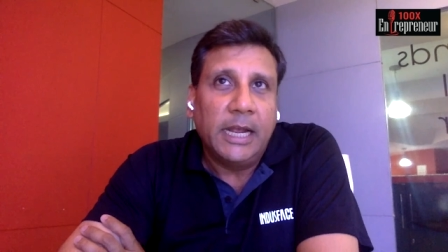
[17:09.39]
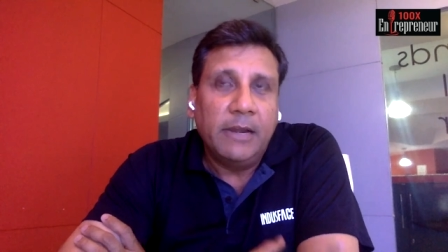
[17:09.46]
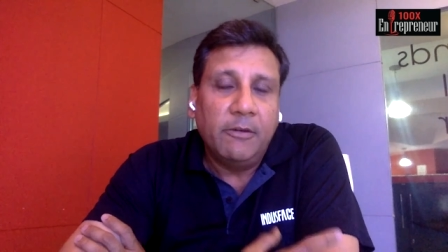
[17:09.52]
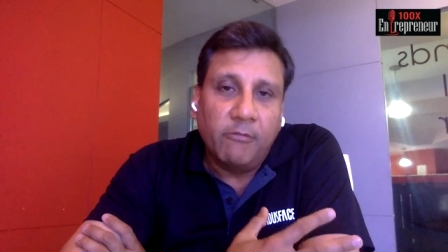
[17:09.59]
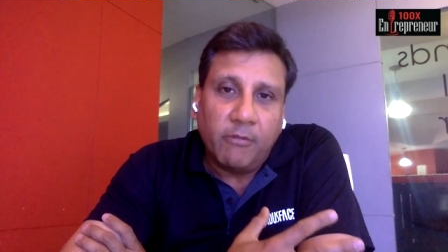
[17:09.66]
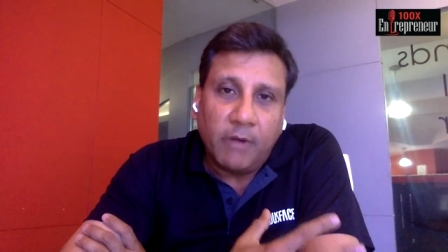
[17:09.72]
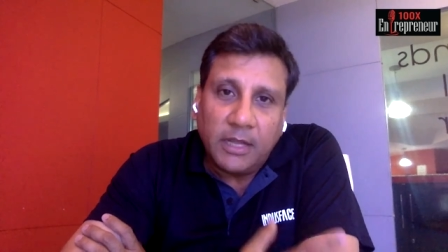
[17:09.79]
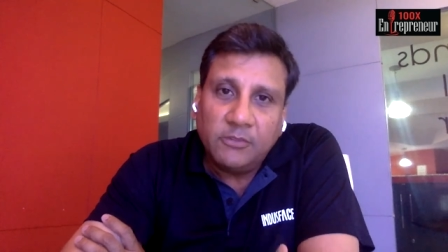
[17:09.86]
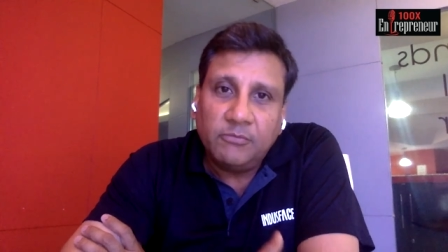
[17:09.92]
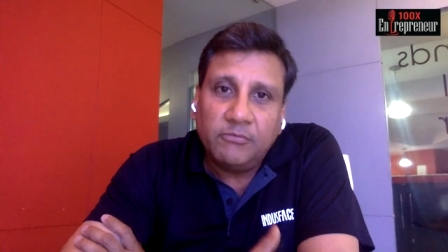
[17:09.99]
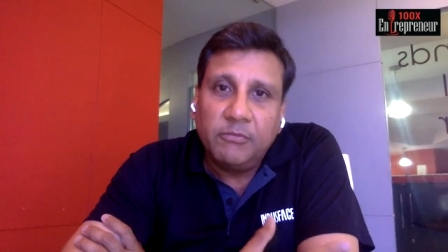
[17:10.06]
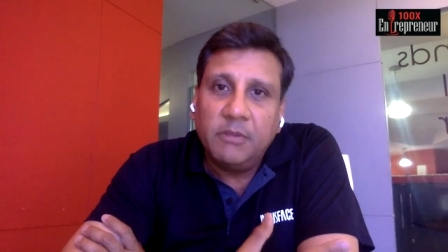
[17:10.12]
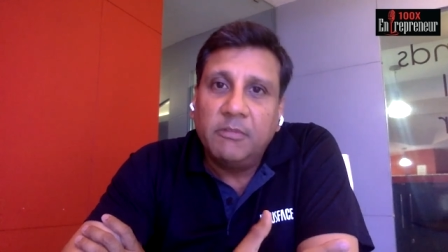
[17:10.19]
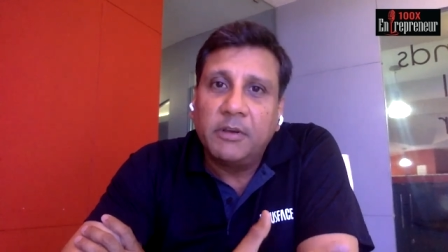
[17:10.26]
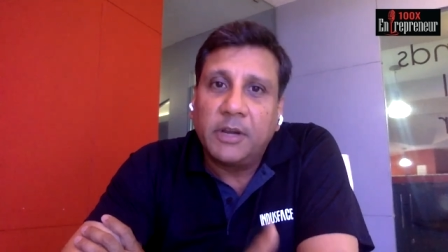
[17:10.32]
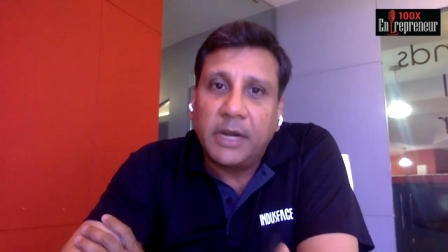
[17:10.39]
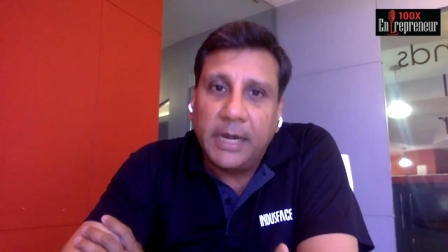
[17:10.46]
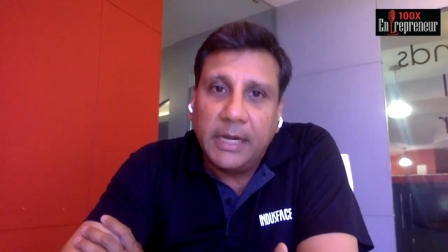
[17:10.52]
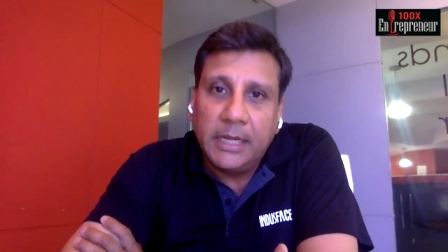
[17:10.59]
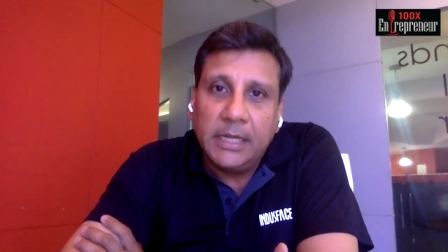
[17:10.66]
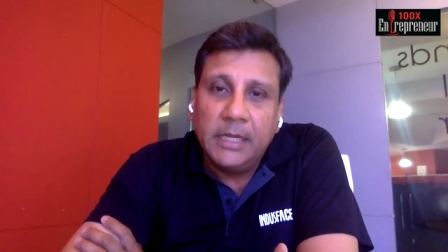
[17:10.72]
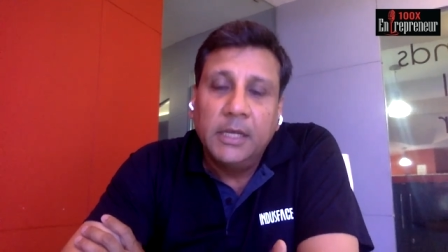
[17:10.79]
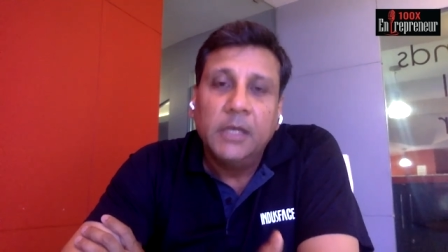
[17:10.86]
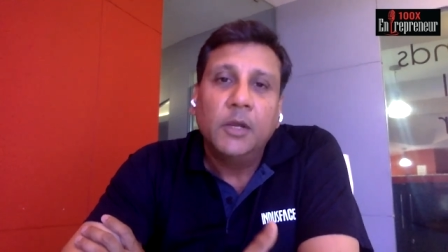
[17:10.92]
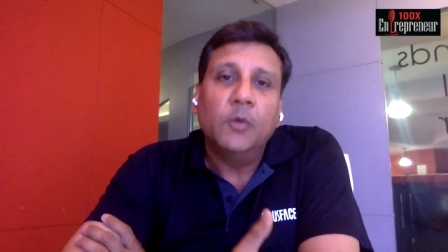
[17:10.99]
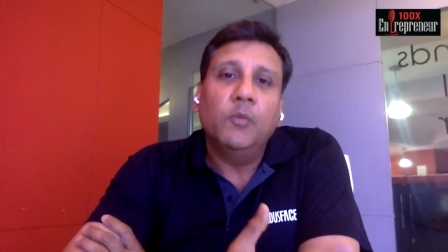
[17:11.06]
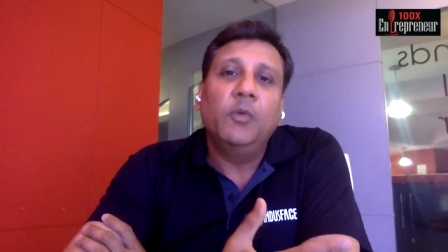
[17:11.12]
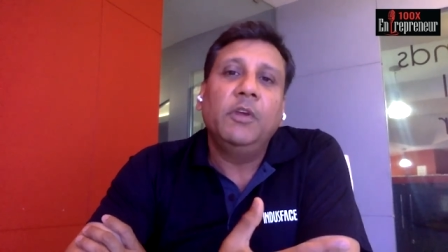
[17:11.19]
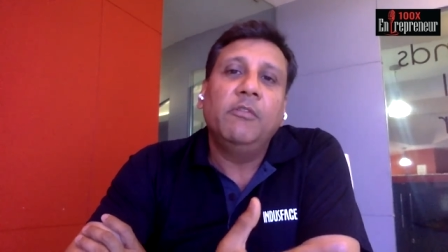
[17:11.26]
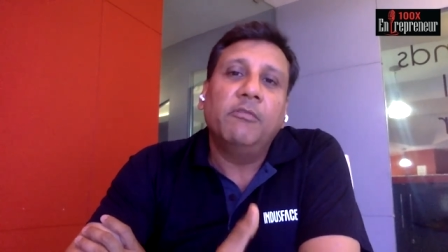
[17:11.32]
And once we were ready,
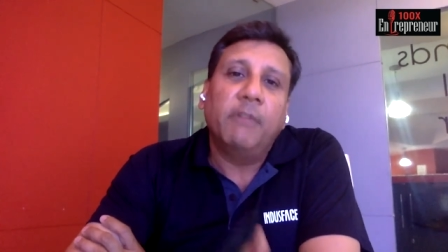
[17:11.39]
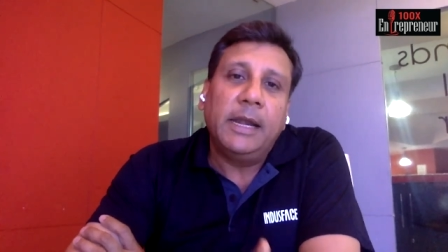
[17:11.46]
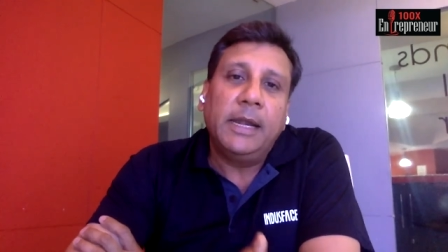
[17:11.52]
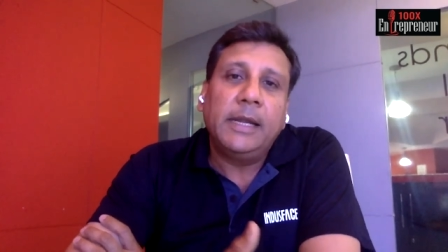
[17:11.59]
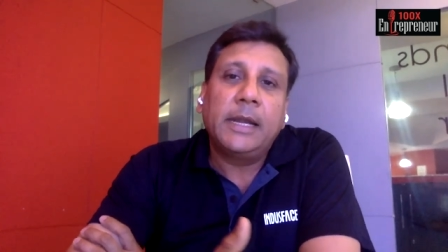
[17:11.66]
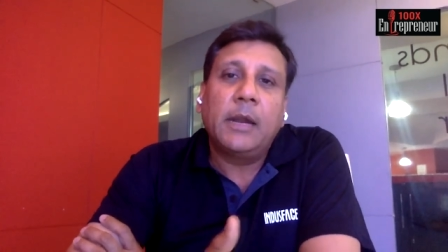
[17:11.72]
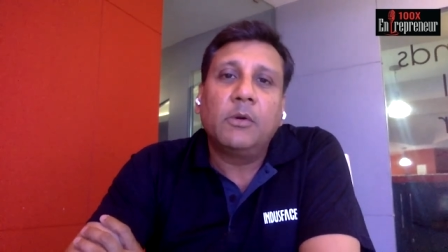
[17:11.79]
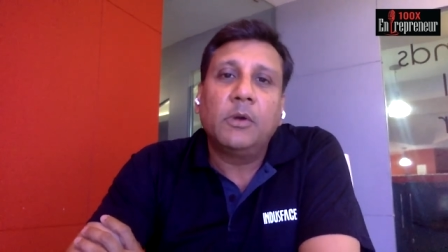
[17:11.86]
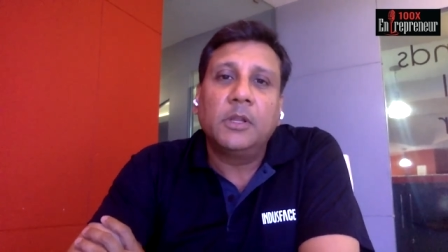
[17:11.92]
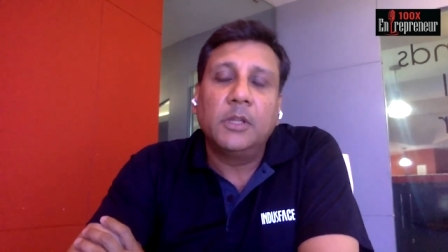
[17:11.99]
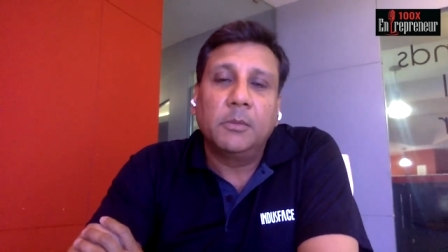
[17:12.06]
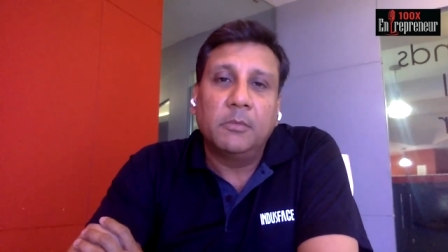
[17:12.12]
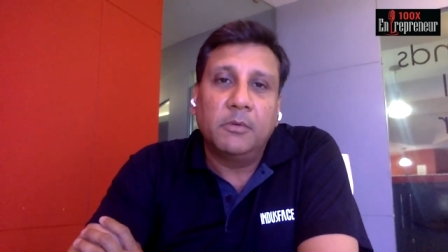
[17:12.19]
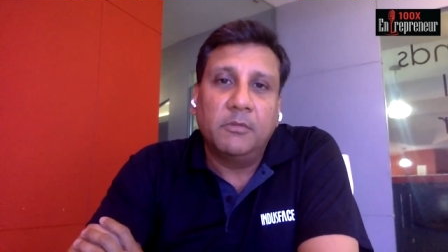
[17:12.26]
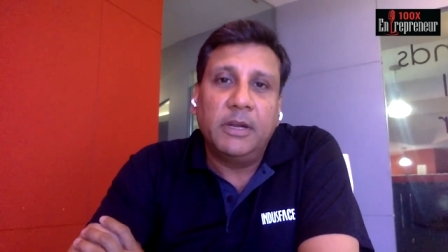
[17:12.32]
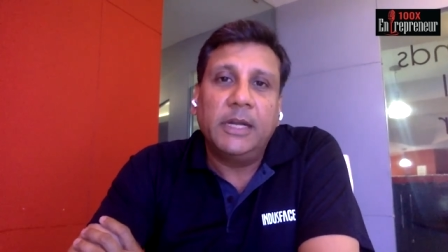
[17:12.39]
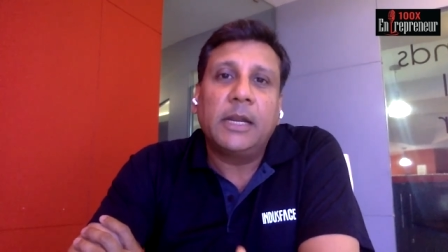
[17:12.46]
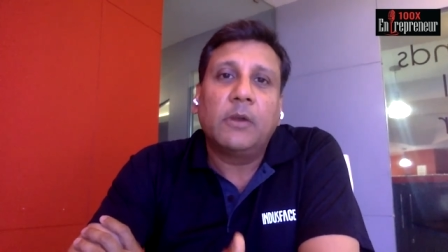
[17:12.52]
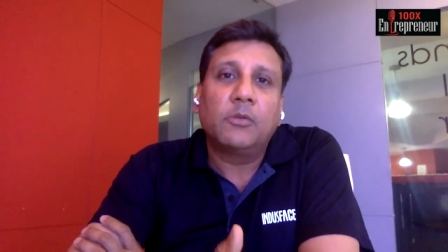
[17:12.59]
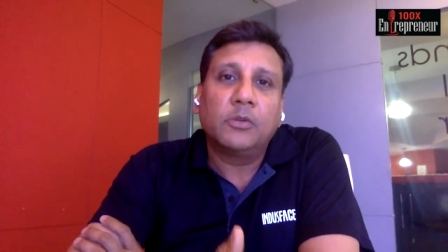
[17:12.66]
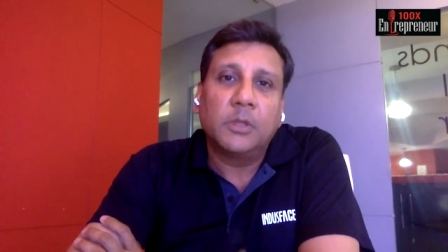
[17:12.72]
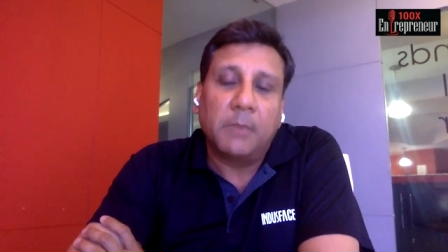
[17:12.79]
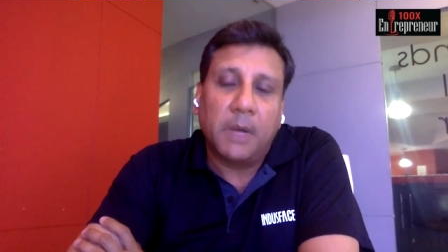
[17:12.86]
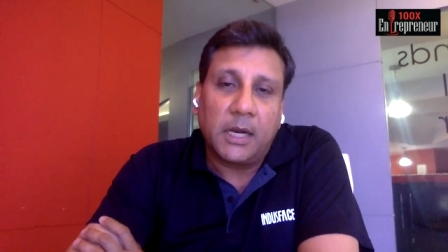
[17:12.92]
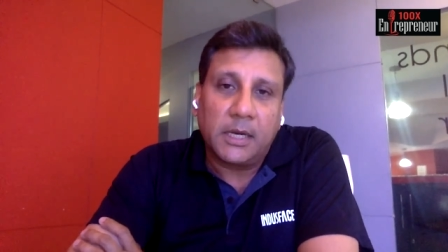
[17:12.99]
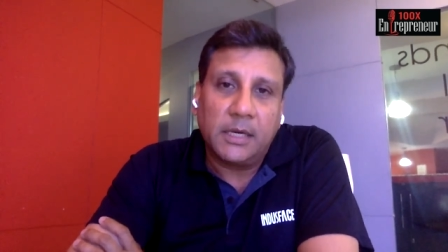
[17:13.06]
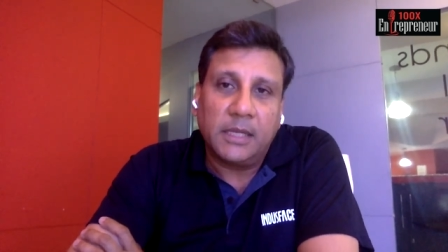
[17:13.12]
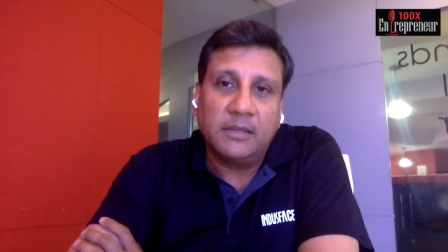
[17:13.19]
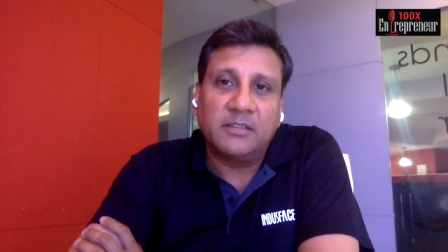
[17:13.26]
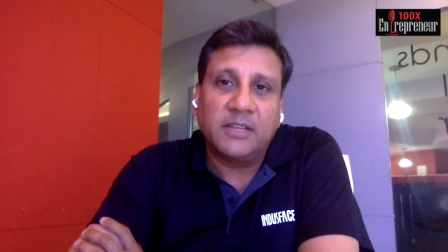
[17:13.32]
we went out to the
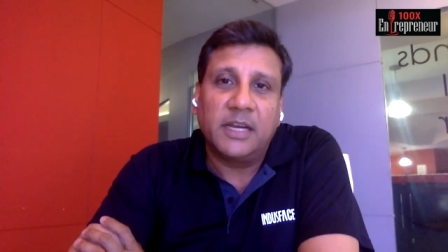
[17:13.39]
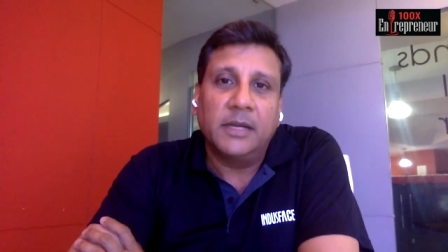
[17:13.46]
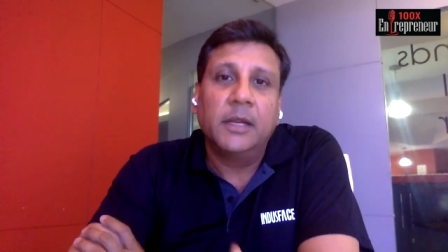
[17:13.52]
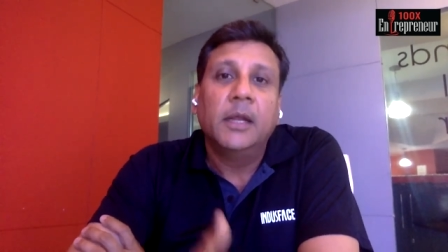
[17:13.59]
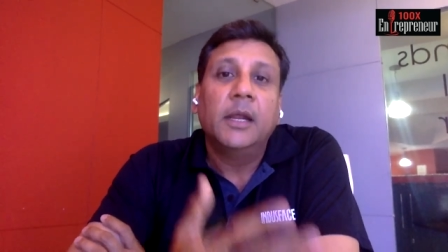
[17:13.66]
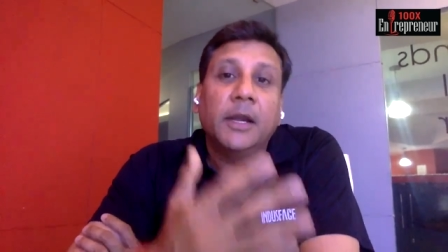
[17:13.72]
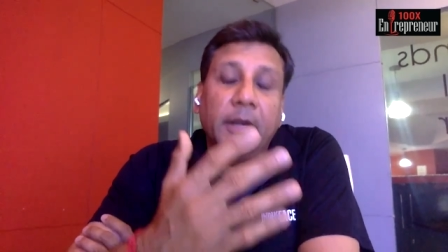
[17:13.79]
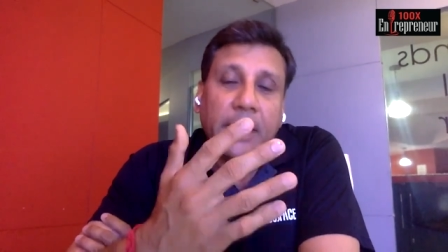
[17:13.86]
market and said,